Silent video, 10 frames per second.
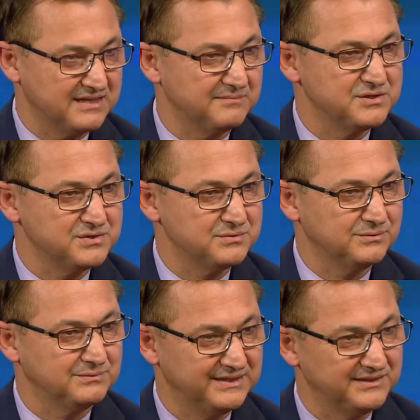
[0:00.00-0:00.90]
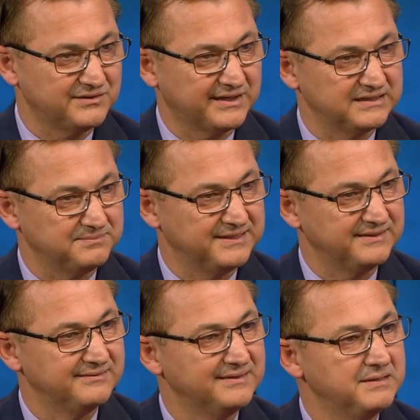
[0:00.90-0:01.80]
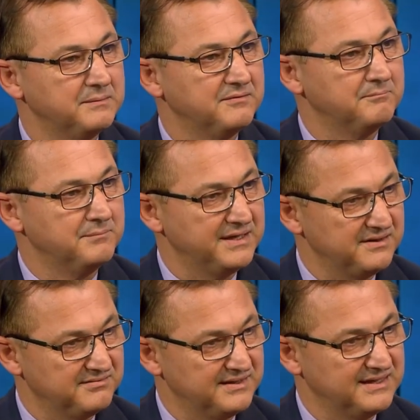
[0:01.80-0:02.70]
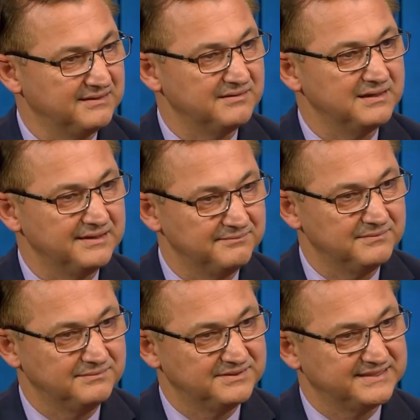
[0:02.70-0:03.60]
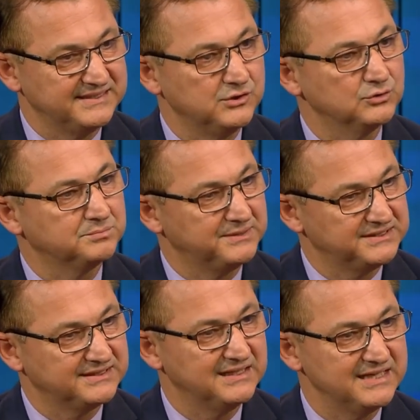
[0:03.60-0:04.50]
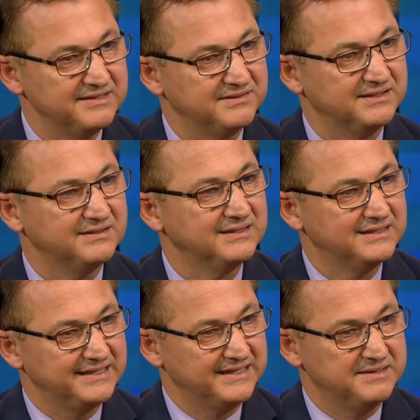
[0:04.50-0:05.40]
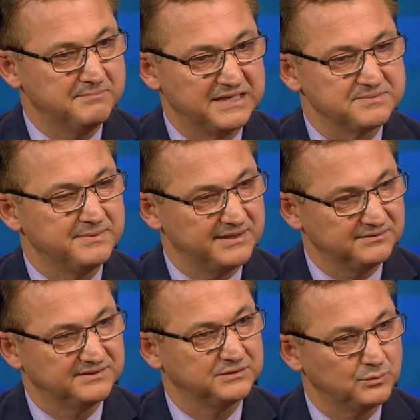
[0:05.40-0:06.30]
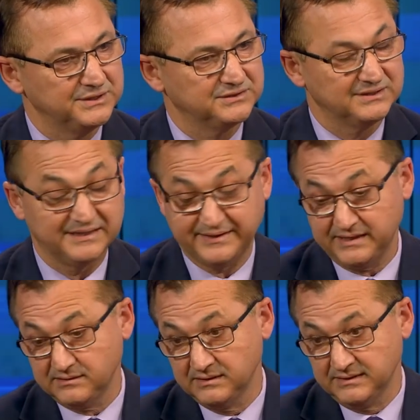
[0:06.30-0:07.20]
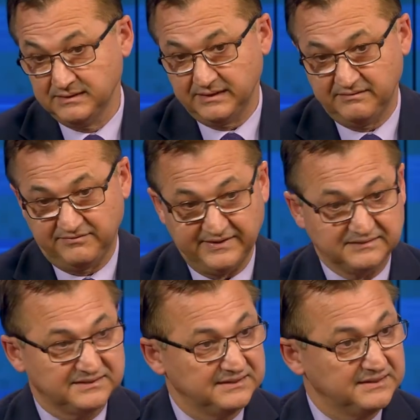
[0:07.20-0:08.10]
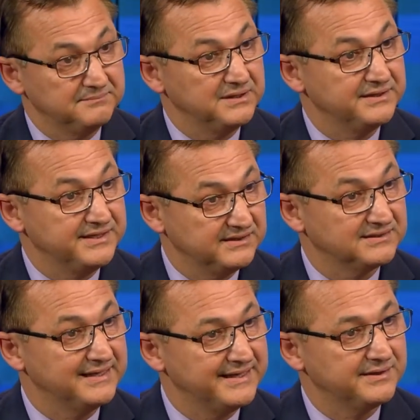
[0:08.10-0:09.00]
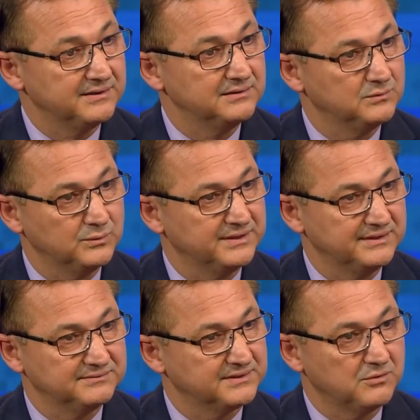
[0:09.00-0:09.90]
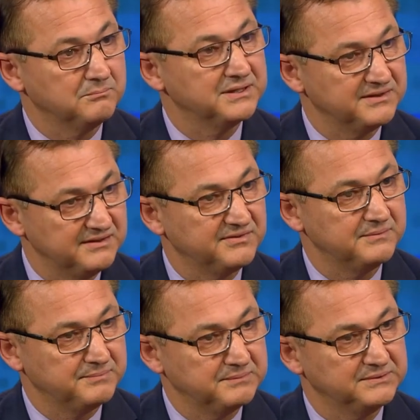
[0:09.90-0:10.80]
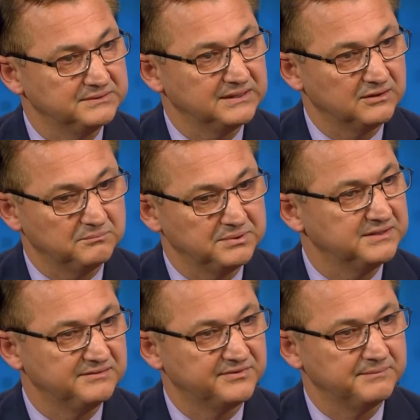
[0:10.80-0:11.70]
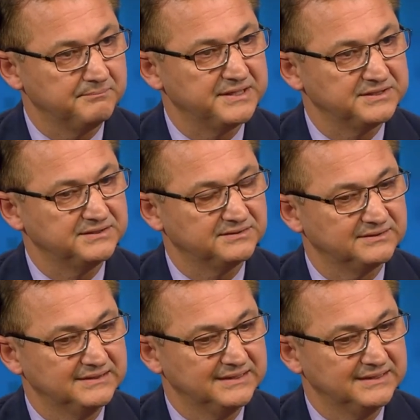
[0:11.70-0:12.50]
coming to get the transplant very sick and see those patients living in a much better situation. And then, in fact, see them years later where there's complete different people and complete different patients.